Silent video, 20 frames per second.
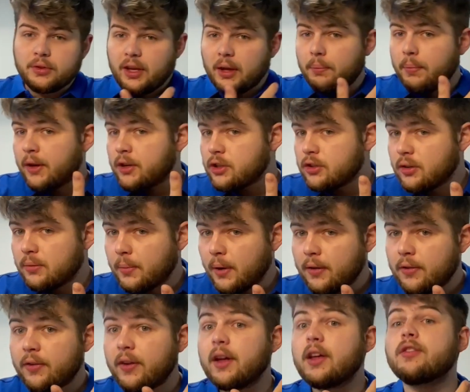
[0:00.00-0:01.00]
take pictures of my
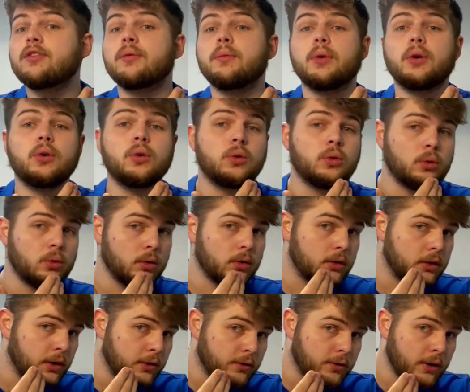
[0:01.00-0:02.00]
face from all
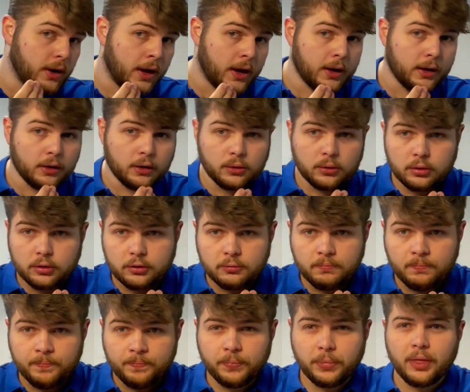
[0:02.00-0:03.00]
different angles.
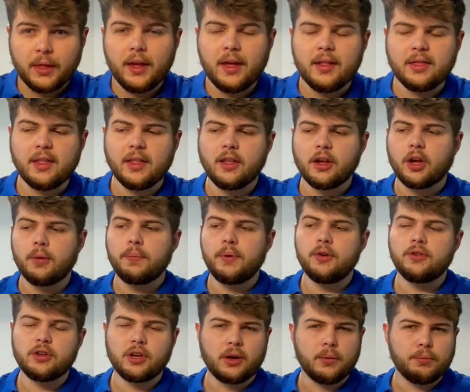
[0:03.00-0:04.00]
Then the
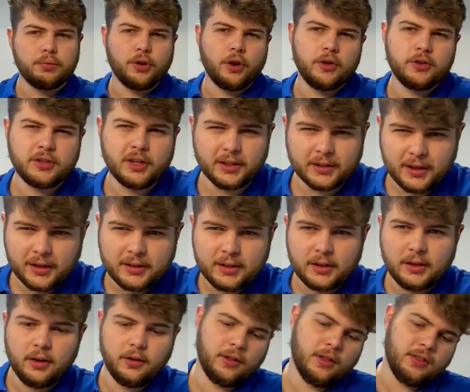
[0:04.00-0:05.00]
computer can process this
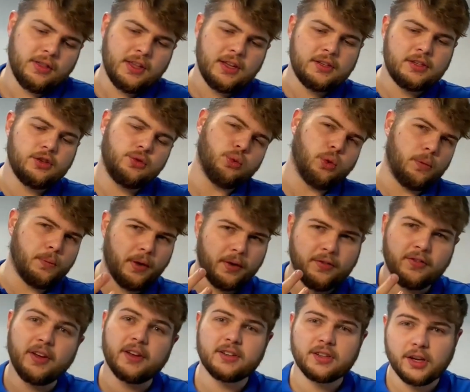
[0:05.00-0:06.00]
and know that this is what my
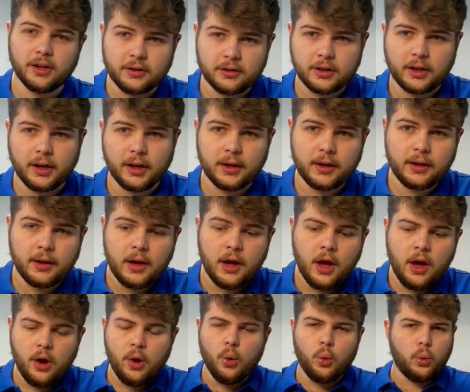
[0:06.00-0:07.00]
face looks like.
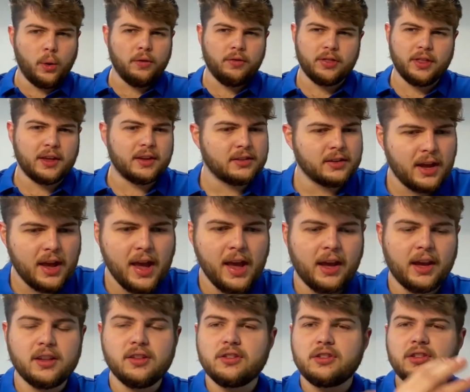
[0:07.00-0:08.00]
With this, it
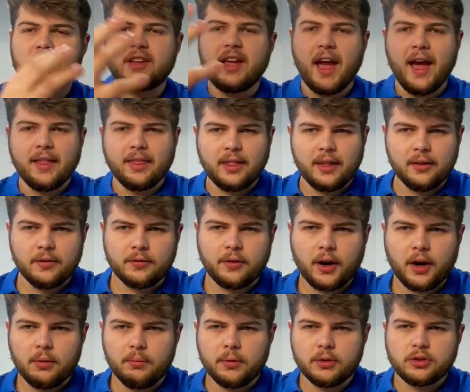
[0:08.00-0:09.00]
can scan the
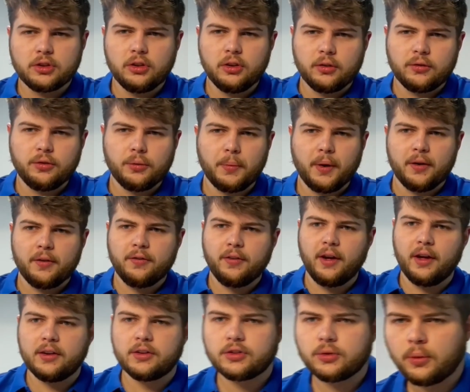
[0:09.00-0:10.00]
environment to look for my
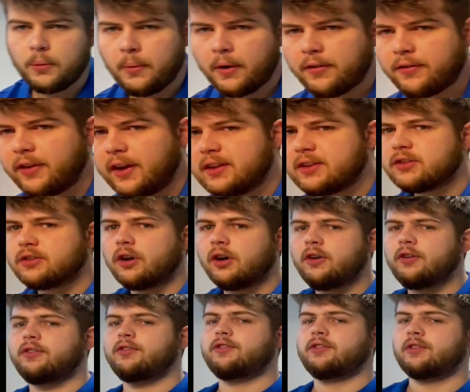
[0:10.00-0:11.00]
face. So when my face is
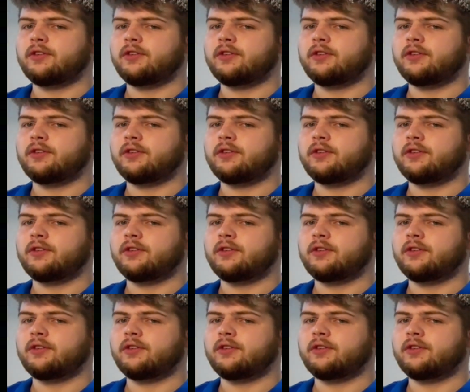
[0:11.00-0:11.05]
off